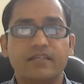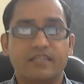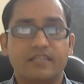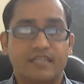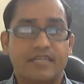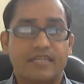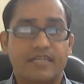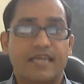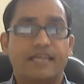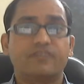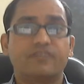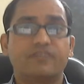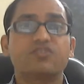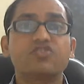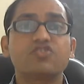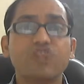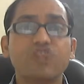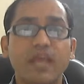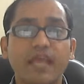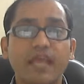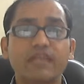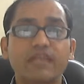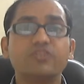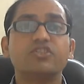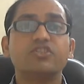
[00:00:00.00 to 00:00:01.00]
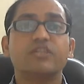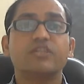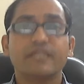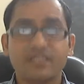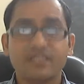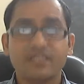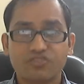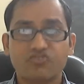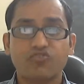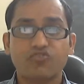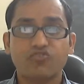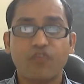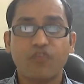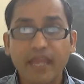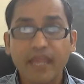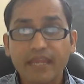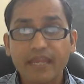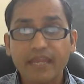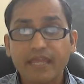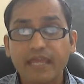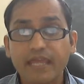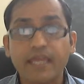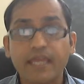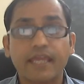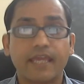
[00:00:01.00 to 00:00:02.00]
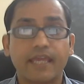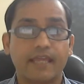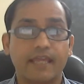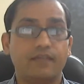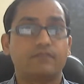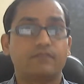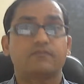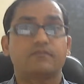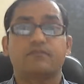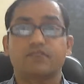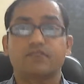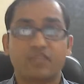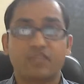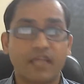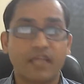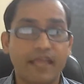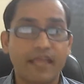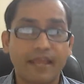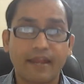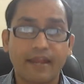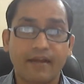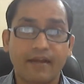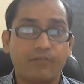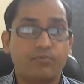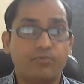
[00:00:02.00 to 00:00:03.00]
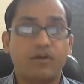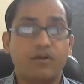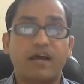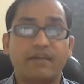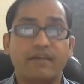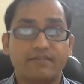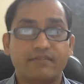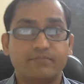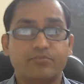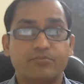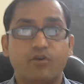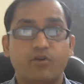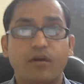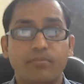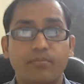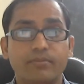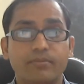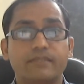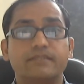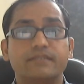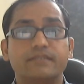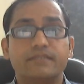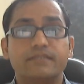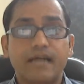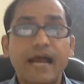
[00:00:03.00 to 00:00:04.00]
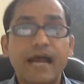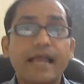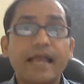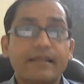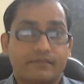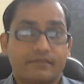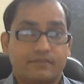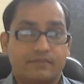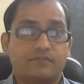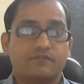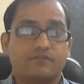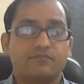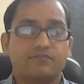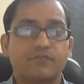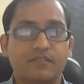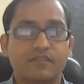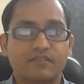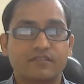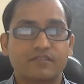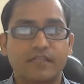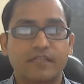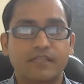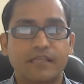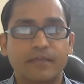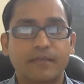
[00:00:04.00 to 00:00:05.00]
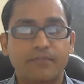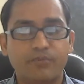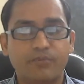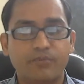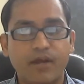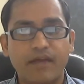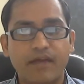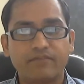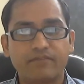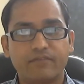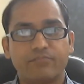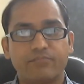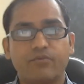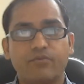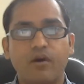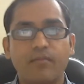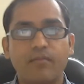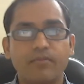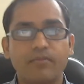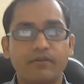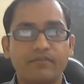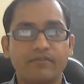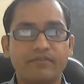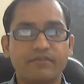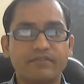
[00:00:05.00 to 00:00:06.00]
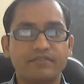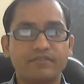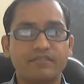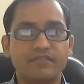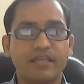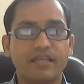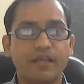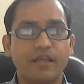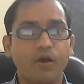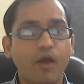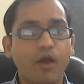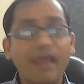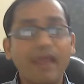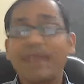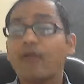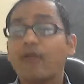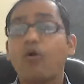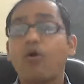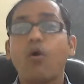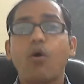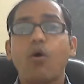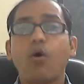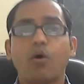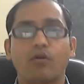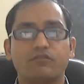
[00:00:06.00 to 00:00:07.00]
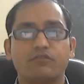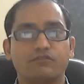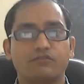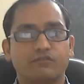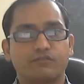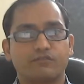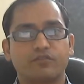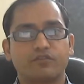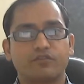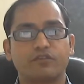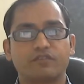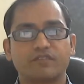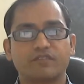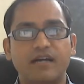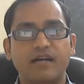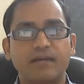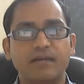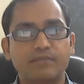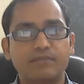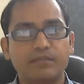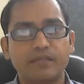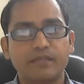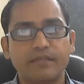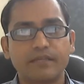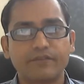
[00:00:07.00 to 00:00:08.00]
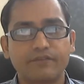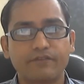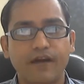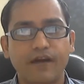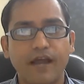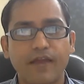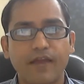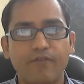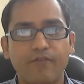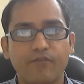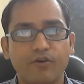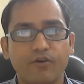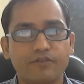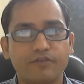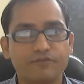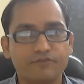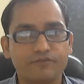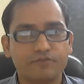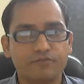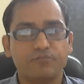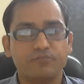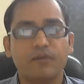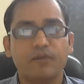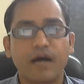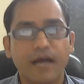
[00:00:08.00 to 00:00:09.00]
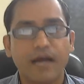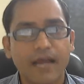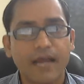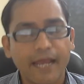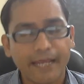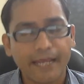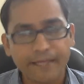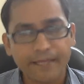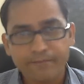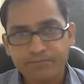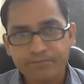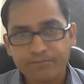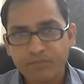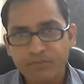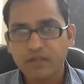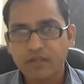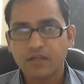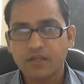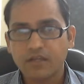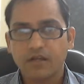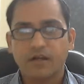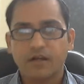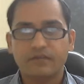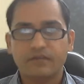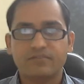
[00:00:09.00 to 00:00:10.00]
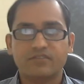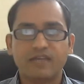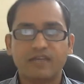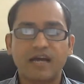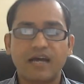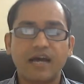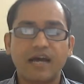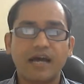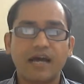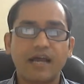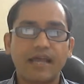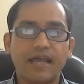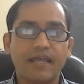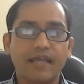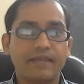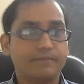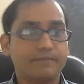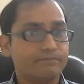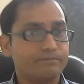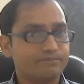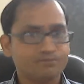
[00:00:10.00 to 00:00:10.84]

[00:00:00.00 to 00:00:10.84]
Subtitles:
exchanging, trading their private property titles, means the private property which they own. So, for example, if I want to buy a tie,